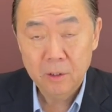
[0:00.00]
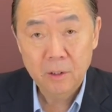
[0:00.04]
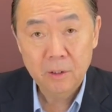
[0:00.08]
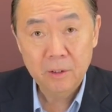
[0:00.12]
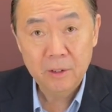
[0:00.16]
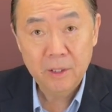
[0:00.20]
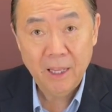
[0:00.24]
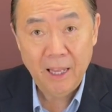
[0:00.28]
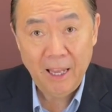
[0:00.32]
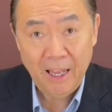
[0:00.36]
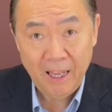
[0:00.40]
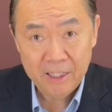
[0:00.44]

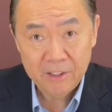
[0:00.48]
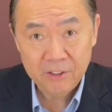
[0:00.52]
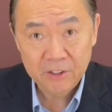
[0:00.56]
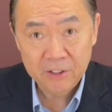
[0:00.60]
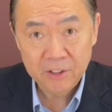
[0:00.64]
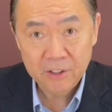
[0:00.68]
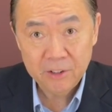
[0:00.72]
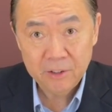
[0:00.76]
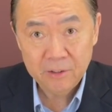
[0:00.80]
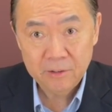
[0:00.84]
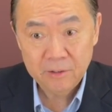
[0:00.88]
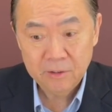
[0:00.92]
the
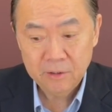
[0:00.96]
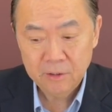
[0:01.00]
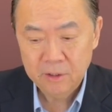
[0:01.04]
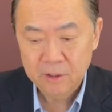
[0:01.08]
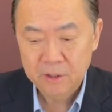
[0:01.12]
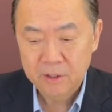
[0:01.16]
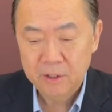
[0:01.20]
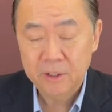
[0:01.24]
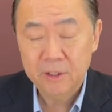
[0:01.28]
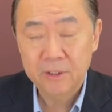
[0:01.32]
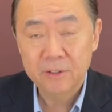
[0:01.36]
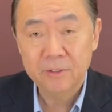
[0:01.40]
etiquette
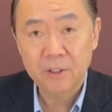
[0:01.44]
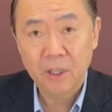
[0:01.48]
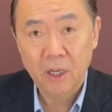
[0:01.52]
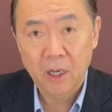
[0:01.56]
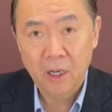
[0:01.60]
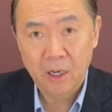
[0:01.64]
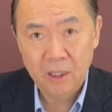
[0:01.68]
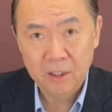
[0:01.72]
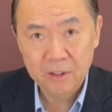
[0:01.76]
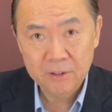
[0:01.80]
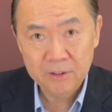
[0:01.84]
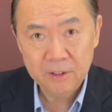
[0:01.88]
is
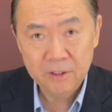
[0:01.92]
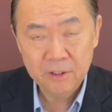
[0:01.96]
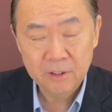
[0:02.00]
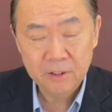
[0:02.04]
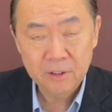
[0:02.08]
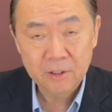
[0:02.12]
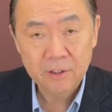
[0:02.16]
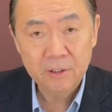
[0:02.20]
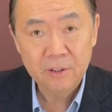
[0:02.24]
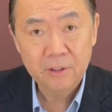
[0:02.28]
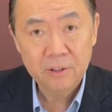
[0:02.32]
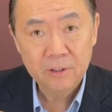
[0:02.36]
ask,
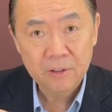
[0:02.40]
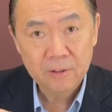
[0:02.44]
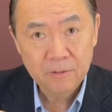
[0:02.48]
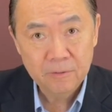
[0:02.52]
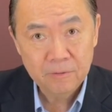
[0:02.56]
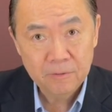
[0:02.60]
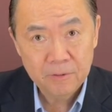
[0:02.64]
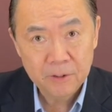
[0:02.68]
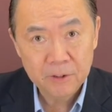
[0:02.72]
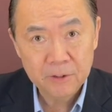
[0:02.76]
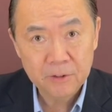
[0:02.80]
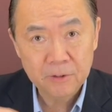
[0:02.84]

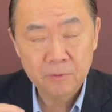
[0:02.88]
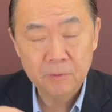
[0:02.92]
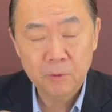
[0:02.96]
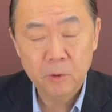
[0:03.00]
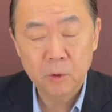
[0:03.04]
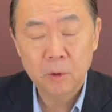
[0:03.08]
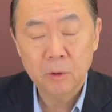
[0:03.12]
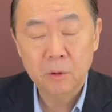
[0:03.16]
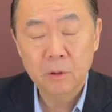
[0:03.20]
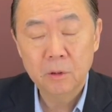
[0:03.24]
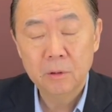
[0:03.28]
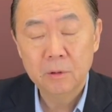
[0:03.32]
first of
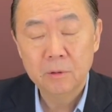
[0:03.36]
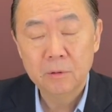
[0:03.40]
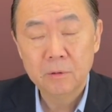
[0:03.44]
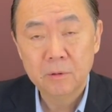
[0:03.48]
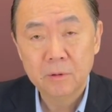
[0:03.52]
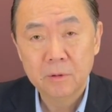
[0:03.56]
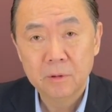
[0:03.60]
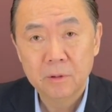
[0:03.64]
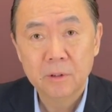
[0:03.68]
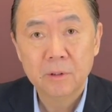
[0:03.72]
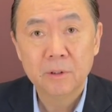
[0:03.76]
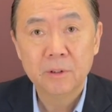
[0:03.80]
all,
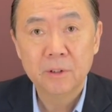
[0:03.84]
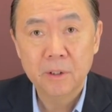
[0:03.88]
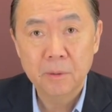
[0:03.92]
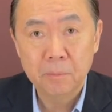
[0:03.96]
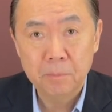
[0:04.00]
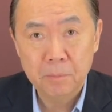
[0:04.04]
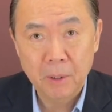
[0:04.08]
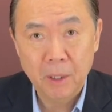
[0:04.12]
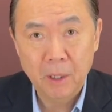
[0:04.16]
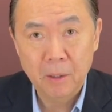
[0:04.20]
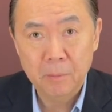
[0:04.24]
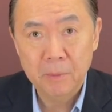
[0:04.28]
the
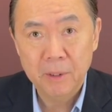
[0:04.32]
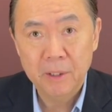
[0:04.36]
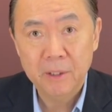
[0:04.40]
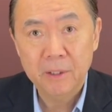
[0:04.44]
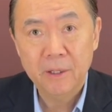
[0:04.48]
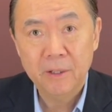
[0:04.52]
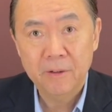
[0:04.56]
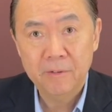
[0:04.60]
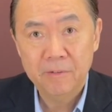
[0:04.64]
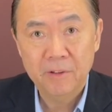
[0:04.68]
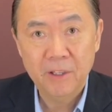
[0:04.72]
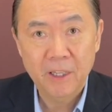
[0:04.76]
barman
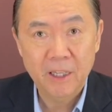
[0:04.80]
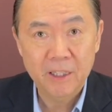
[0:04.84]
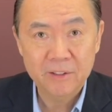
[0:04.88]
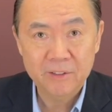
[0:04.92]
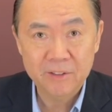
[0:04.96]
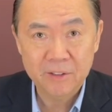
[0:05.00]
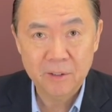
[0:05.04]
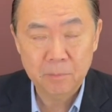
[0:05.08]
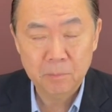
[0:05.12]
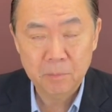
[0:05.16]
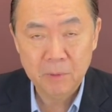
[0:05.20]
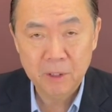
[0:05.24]
if he has
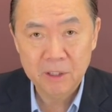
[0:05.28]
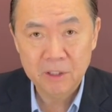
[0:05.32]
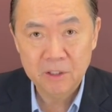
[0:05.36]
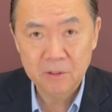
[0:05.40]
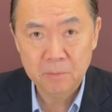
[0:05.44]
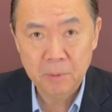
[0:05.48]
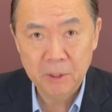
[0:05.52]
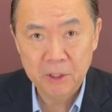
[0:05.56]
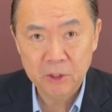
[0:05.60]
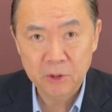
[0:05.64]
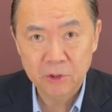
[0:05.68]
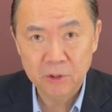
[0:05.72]
something
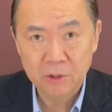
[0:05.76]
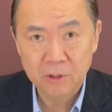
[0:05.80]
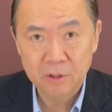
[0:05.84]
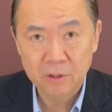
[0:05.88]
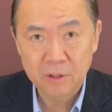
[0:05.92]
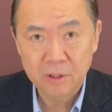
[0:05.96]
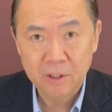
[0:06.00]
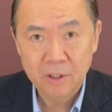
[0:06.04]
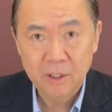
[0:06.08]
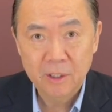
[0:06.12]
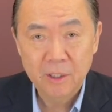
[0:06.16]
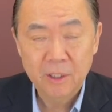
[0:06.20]
special.
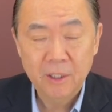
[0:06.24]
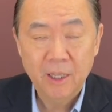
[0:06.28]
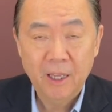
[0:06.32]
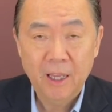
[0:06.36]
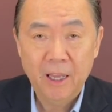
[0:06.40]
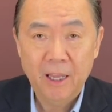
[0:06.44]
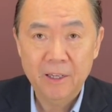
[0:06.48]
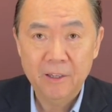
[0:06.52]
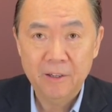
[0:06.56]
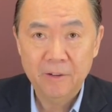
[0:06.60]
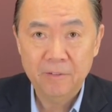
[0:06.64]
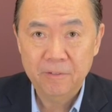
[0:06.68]

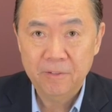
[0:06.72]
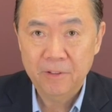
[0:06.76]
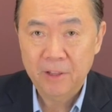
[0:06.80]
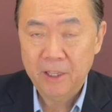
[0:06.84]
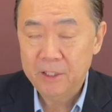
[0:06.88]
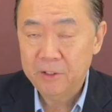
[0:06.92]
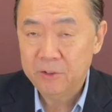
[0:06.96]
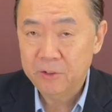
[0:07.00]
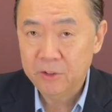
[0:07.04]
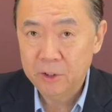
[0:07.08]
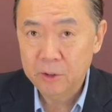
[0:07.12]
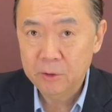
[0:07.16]
And if they
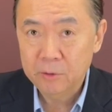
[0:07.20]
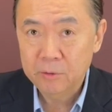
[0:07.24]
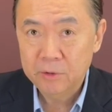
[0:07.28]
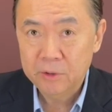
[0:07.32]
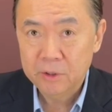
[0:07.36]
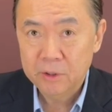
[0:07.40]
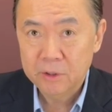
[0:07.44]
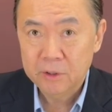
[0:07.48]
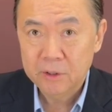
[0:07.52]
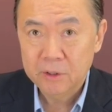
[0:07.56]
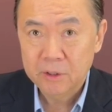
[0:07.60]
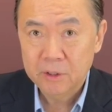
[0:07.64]
don't,
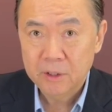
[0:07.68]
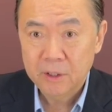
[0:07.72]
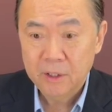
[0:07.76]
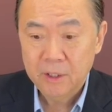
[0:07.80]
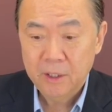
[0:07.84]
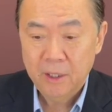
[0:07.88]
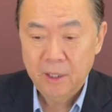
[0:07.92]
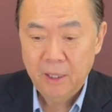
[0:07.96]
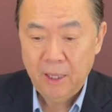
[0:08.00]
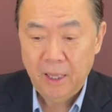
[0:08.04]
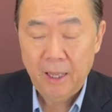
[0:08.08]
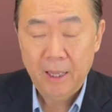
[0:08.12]

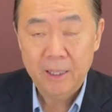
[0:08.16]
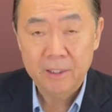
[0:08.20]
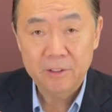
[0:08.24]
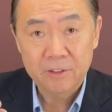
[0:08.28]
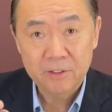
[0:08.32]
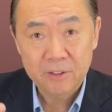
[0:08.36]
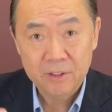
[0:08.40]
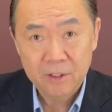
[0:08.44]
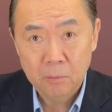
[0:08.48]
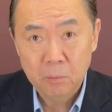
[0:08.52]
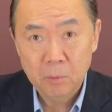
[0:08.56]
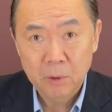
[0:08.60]
and
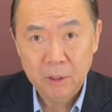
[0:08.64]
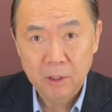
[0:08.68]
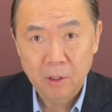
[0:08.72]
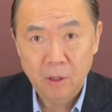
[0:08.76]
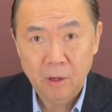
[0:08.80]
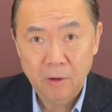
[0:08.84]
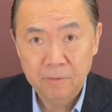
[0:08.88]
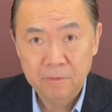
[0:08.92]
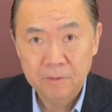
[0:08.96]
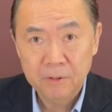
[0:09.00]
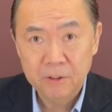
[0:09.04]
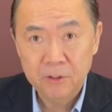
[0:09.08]
someone
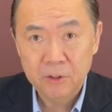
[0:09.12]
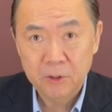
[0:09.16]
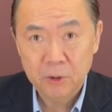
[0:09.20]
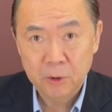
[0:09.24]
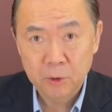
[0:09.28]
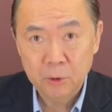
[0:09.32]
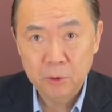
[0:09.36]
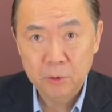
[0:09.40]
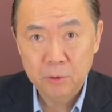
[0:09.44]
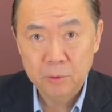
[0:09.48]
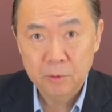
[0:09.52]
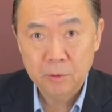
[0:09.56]
offers
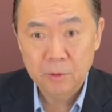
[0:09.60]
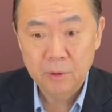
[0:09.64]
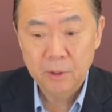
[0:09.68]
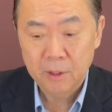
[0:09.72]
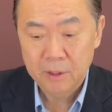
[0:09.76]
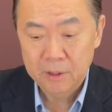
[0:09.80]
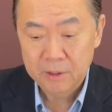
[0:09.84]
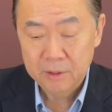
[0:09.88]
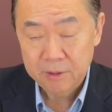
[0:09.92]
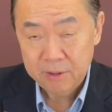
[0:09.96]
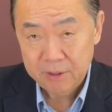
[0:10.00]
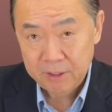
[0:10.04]
you,
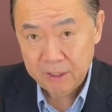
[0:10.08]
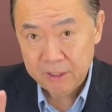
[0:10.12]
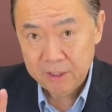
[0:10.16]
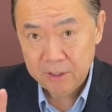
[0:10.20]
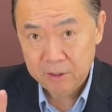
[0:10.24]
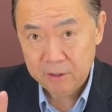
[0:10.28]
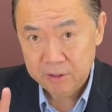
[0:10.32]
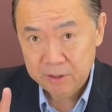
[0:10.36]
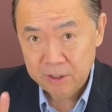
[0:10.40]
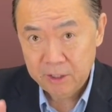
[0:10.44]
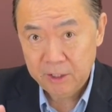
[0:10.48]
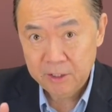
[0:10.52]

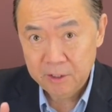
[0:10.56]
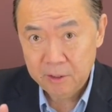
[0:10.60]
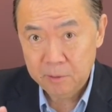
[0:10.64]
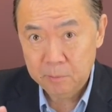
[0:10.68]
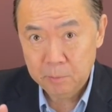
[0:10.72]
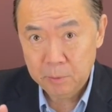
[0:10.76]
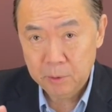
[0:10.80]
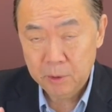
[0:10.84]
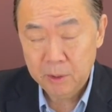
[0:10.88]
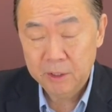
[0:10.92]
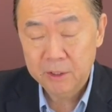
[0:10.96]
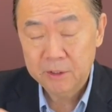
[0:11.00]
second
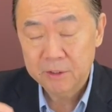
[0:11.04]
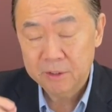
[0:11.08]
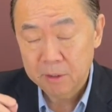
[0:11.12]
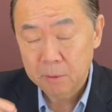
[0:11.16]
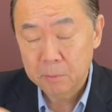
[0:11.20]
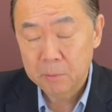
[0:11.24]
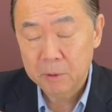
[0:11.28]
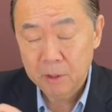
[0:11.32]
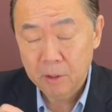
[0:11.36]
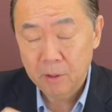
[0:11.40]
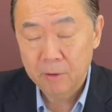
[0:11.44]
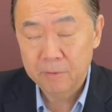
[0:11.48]
point,
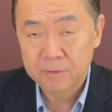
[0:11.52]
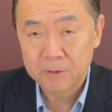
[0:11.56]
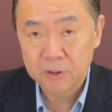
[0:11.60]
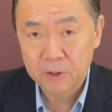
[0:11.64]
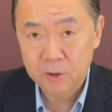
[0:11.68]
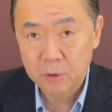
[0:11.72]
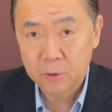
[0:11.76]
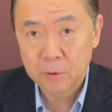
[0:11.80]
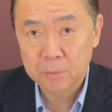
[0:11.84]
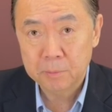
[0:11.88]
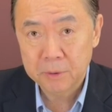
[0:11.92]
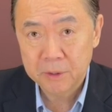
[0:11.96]
someone offers
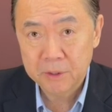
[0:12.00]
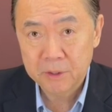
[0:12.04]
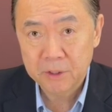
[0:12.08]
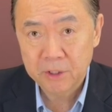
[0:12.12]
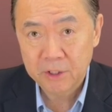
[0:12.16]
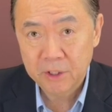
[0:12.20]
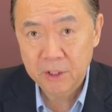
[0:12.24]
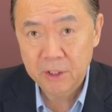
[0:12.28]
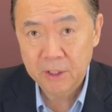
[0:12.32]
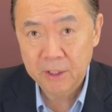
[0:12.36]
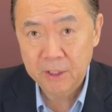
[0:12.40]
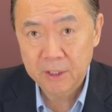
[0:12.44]
you a
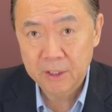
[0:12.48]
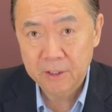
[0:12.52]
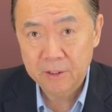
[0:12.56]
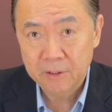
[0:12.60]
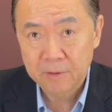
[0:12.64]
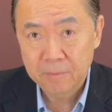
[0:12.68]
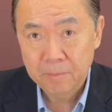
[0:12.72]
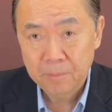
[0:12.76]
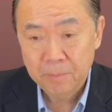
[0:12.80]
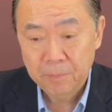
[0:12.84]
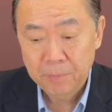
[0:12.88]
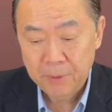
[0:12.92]
particular
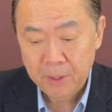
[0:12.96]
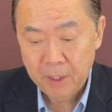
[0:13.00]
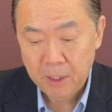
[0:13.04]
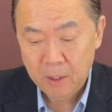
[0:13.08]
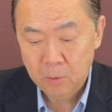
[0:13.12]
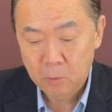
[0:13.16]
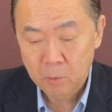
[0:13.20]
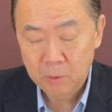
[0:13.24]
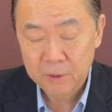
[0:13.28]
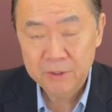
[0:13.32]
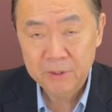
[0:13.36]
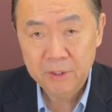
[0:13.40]

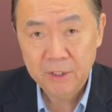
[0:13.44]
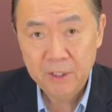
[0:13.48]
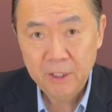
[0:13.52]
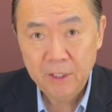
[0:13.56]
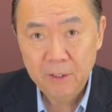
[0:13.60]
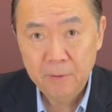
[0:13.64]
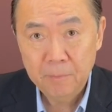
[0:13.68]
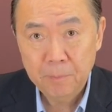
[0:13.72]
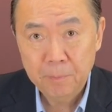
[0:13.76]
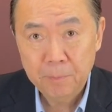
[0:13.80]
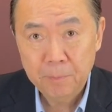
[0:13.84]
whiskey,